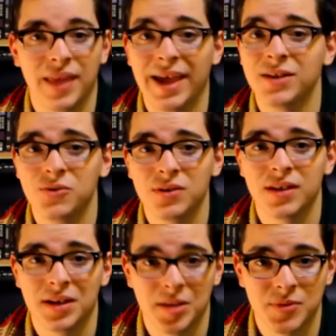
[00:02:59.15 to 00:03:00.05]
And you can
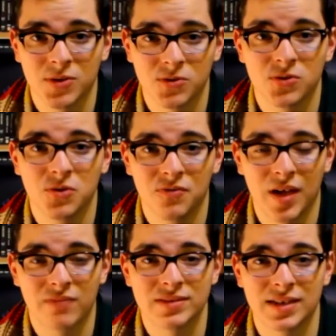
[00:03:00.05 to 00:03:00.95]
get episodes 2,
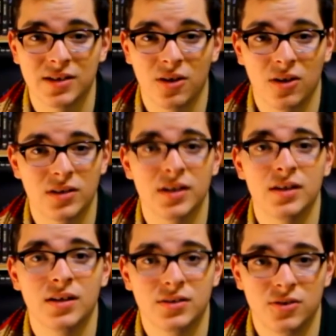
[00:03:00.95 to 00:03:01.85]
5, and 10 on
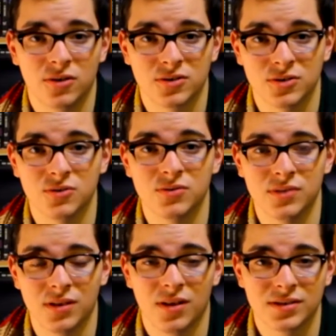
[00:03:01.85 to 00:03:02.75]
Doctor Who,
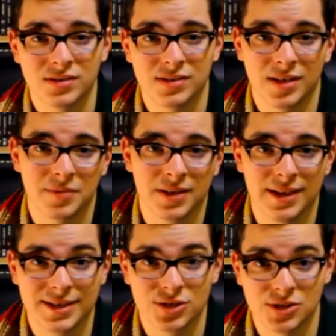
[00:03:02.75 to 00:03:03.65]
The Lost in Time
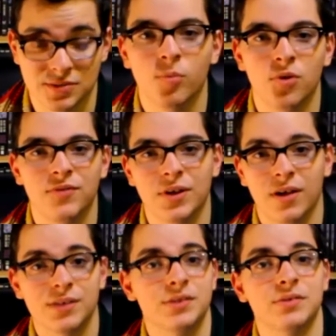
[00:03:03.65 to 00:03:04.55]
Collection. Moving
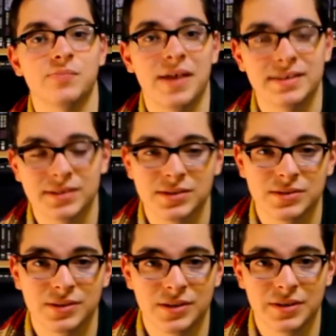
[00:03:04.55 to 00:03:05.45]
on to The
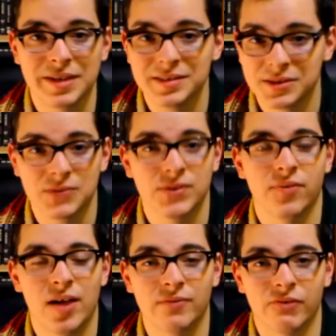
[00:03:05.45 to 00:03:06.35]
Massacre, there is no
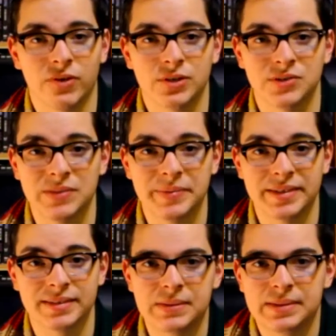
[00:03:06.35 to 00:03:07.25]
surviving footage from
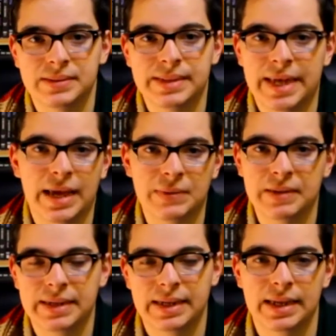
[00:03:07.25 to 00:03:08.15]
this, so you can't
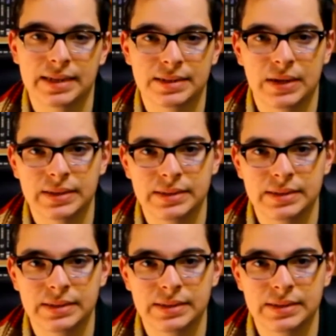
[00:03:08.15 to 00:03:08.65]
really collect it on